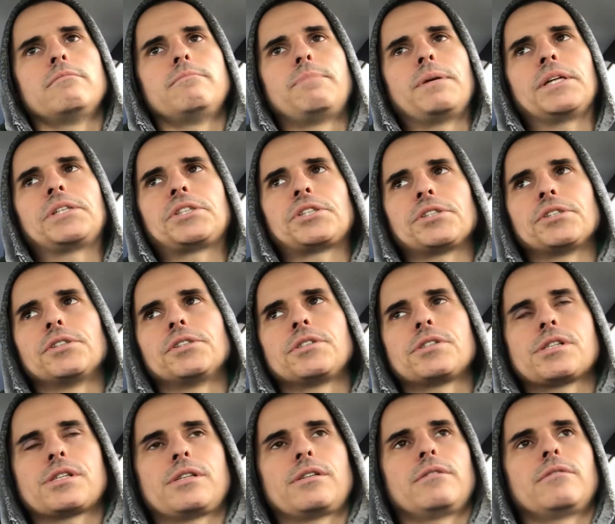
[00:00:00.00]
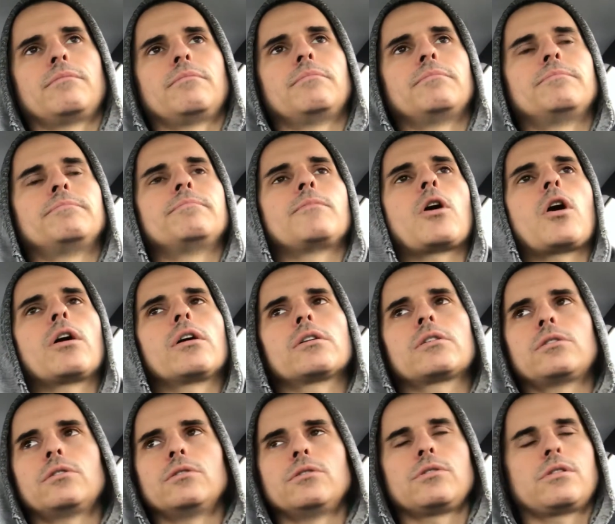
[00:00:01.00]
pictures and
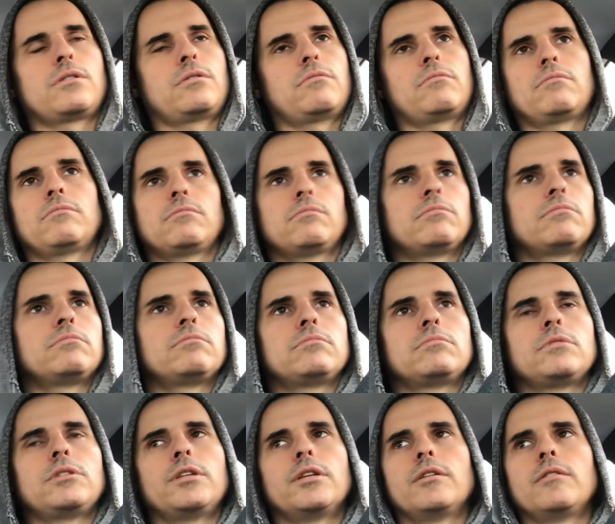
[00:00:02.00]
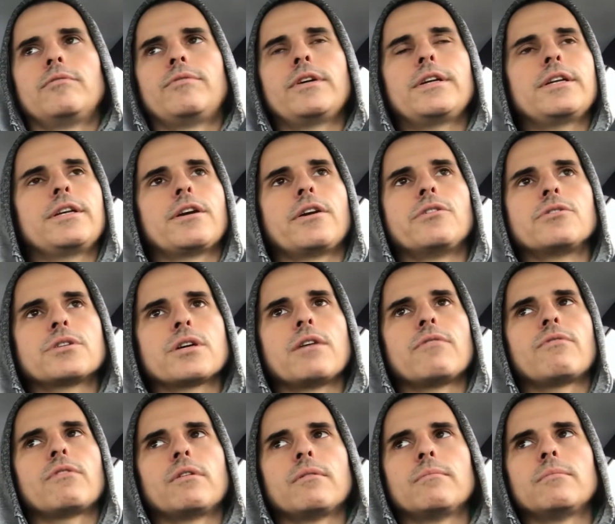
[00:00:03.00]
articles and videos
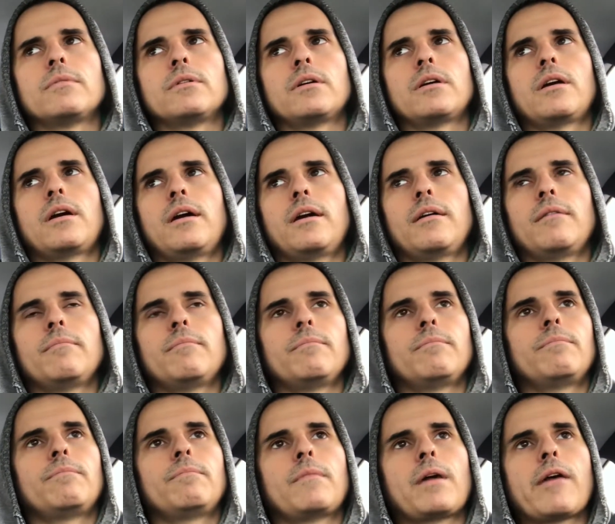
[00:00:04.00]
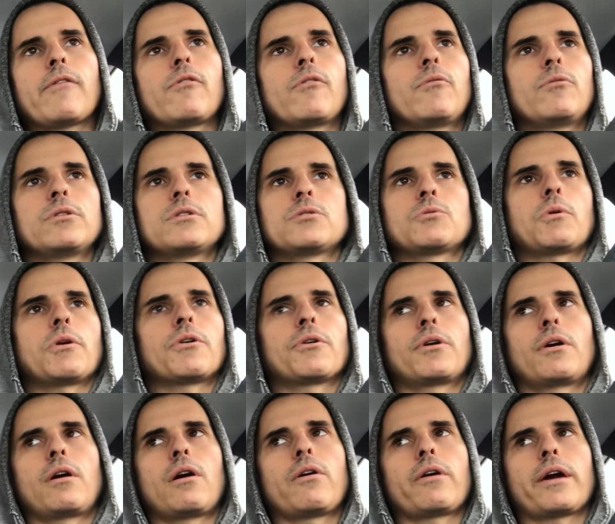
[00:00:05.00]
of them, and everyone's
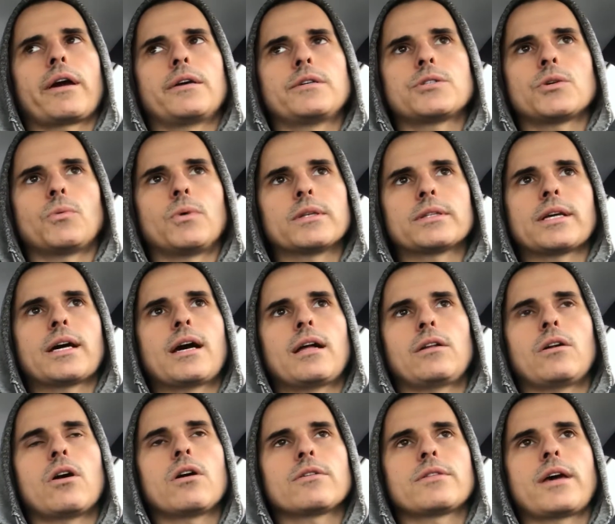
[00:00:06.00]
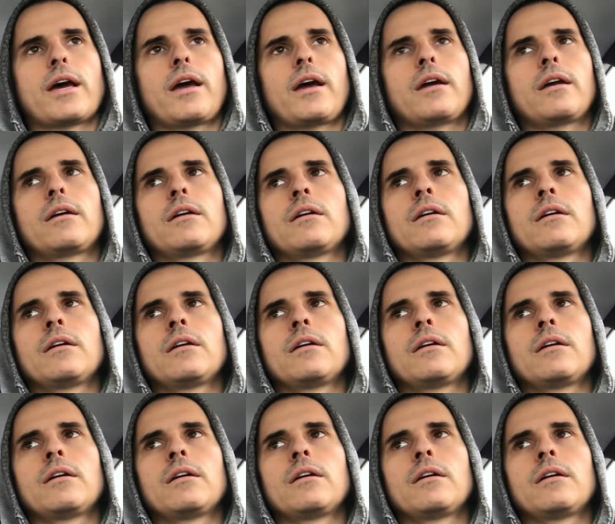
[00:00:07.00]
wondering, okay, so what the hell are they?